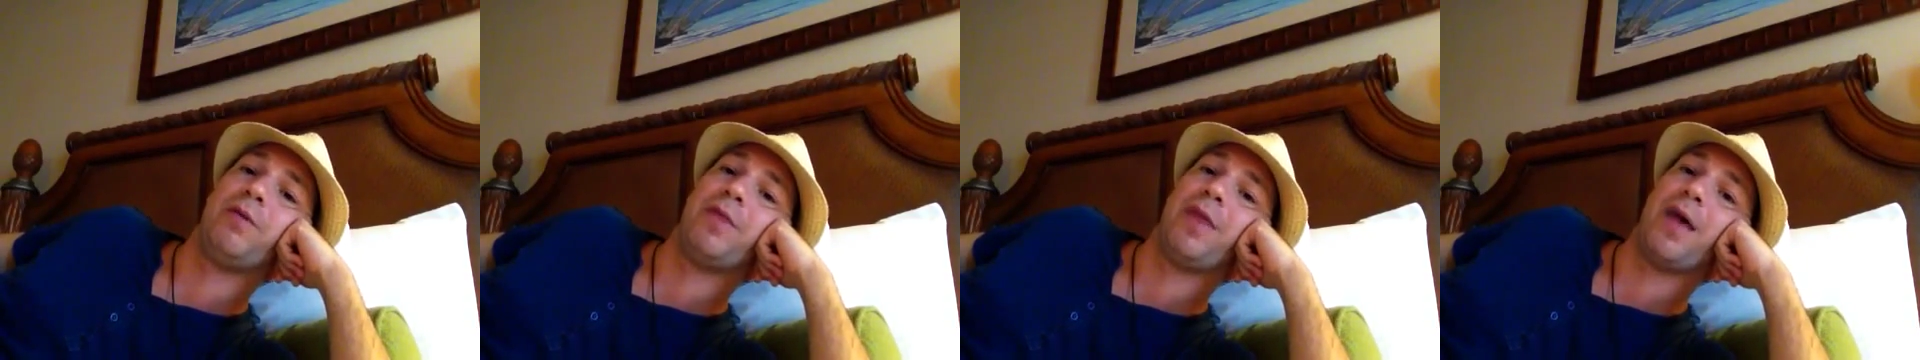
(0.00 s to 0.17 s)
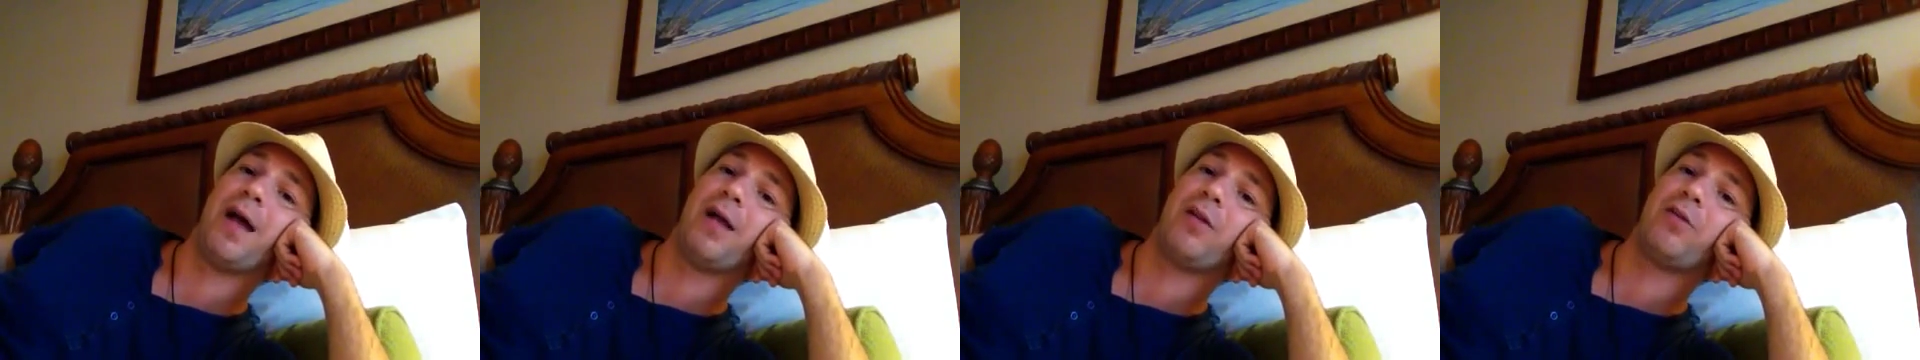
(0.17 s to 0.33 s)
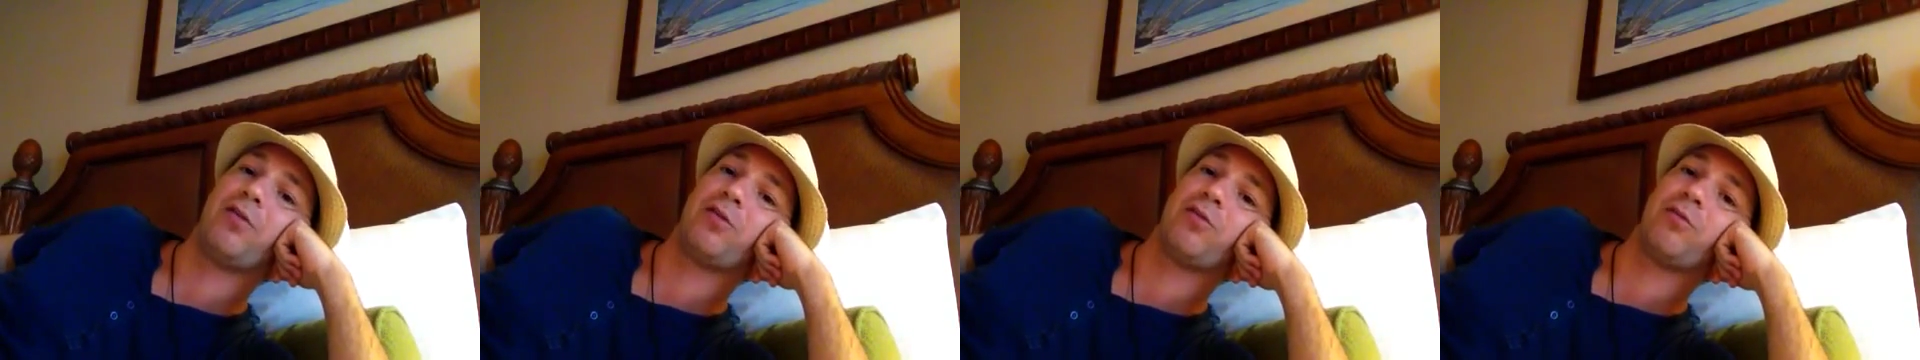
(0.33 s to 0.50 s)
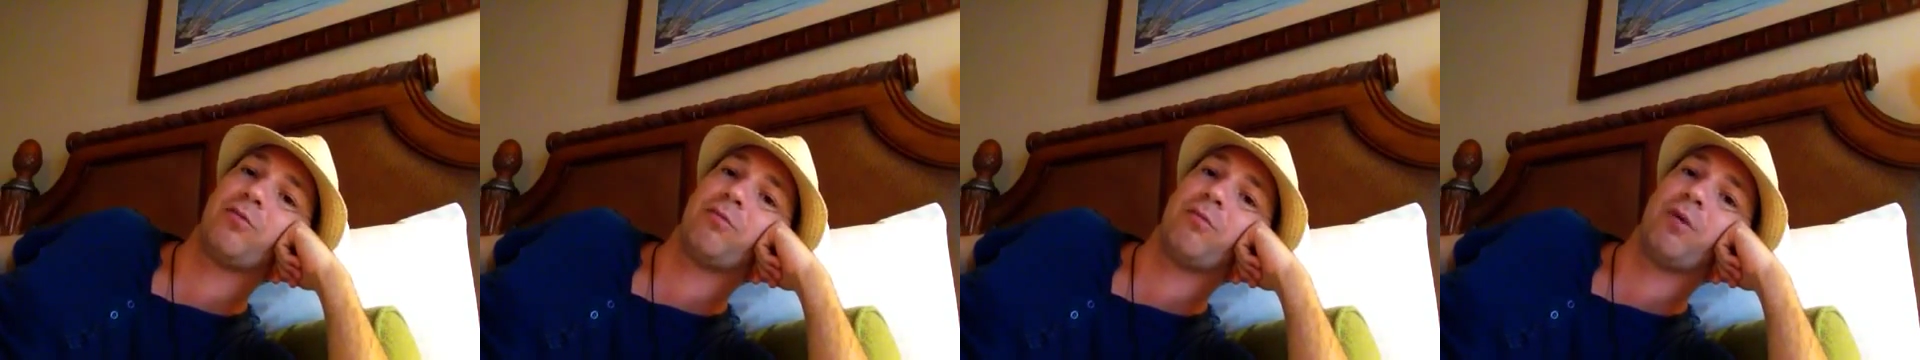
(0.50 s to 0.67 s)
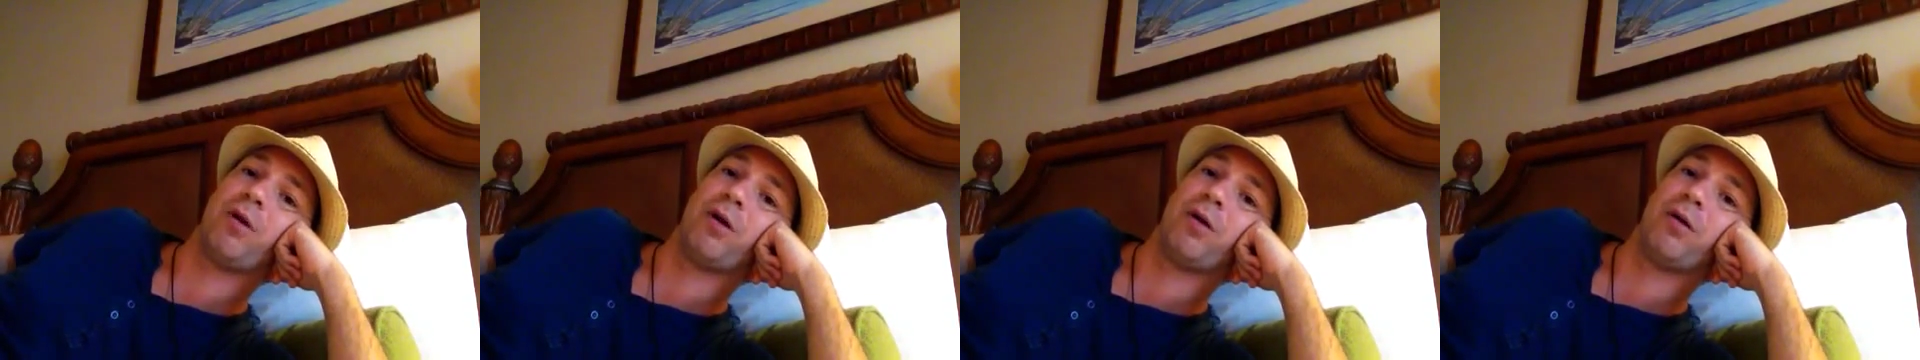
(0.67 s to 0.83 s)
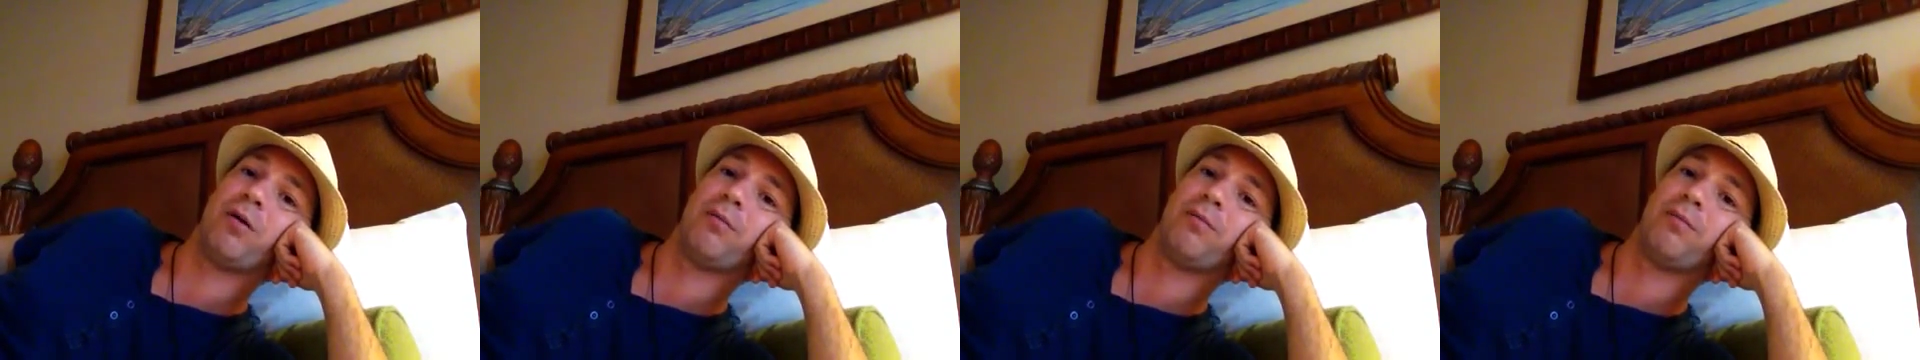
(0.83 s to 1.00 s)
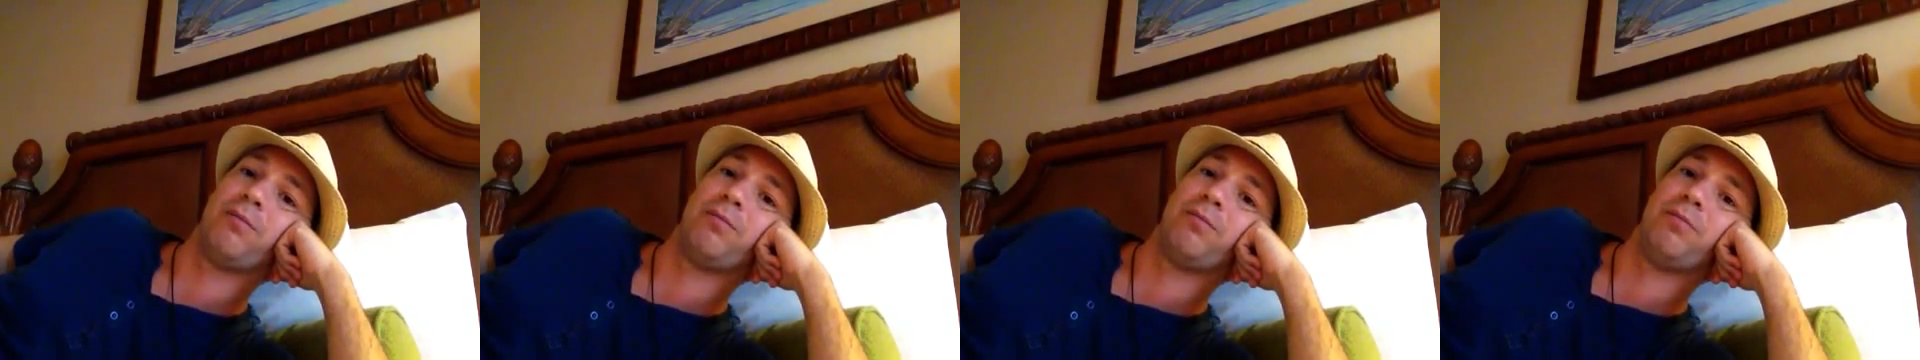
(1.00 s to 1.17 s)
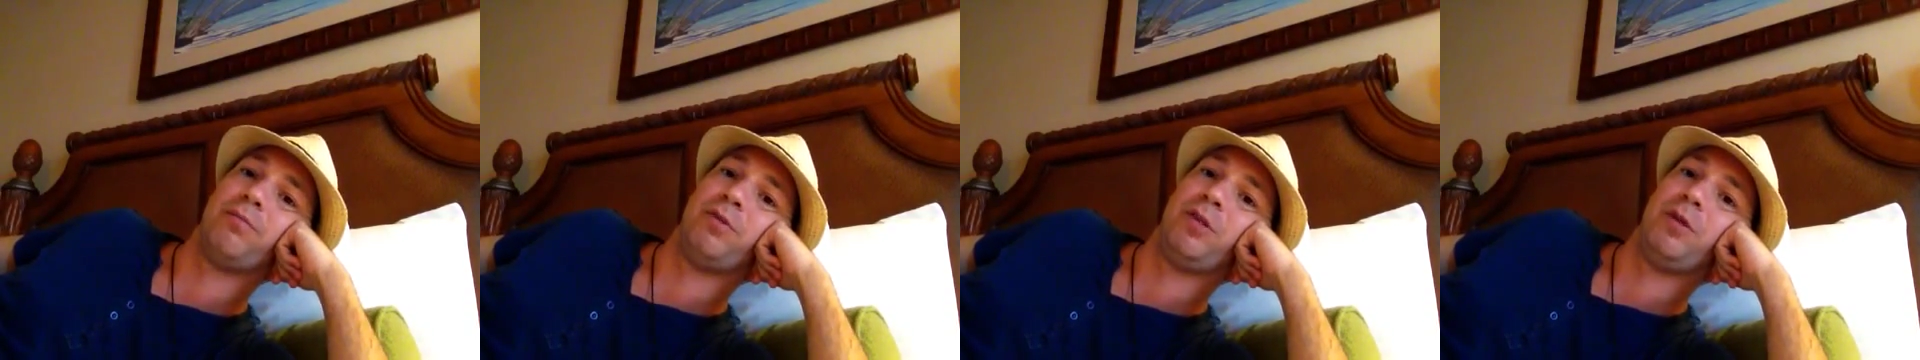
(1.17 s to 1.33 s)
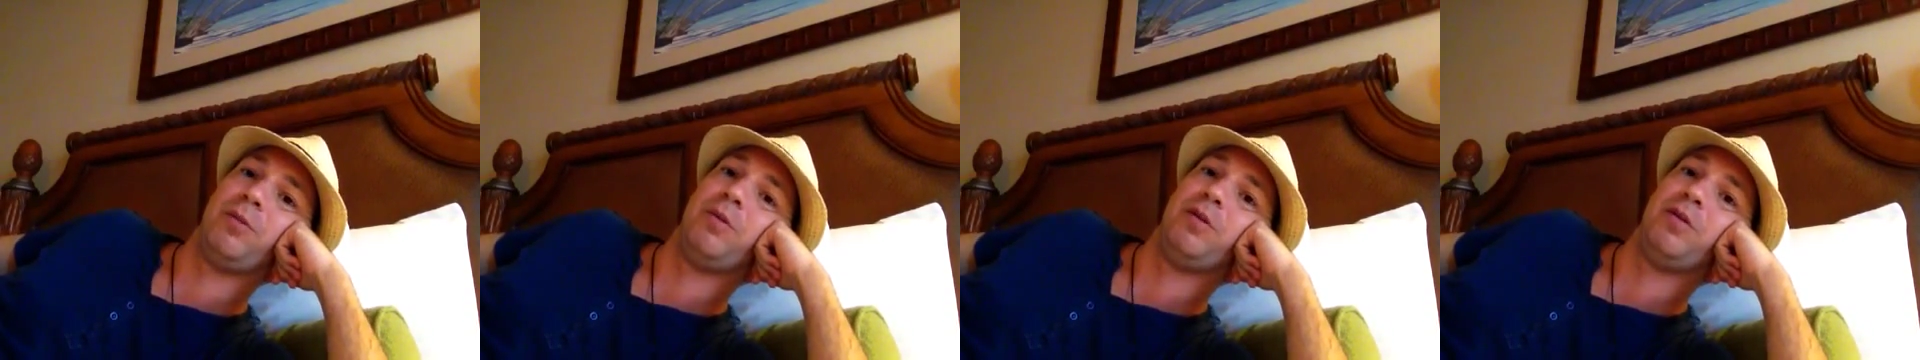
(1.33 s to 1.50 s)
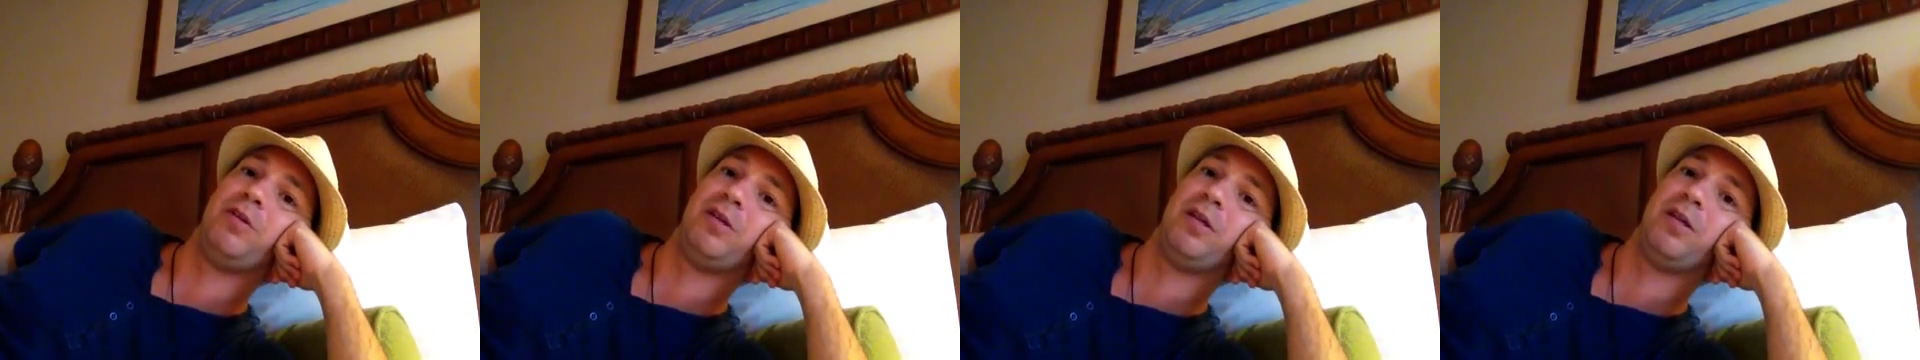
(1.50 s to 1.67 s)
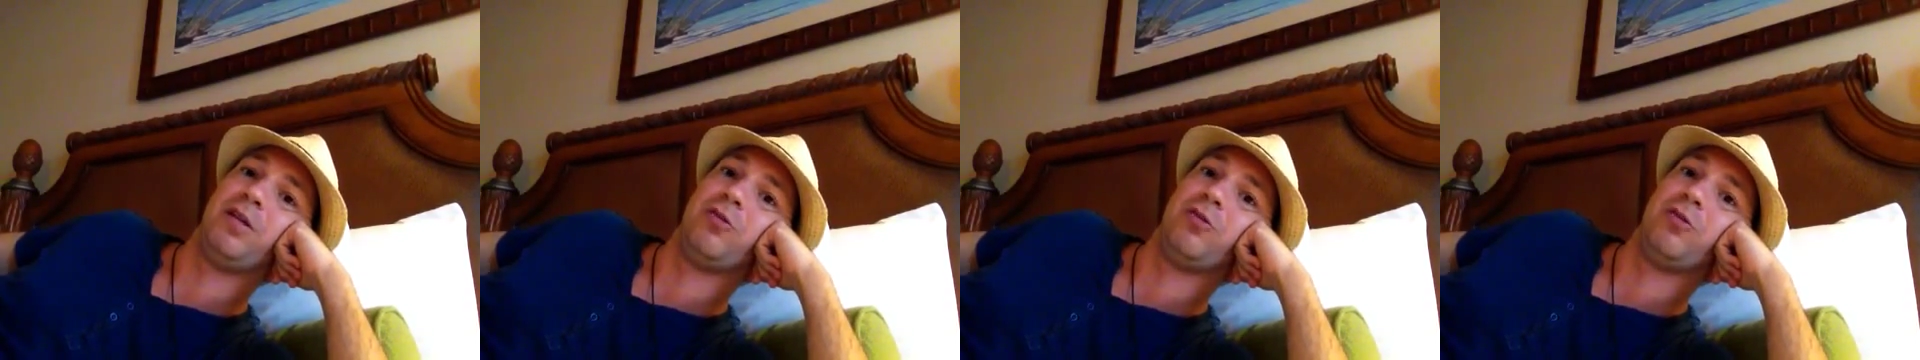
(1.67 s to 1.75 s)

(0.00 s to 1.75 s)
that's DBT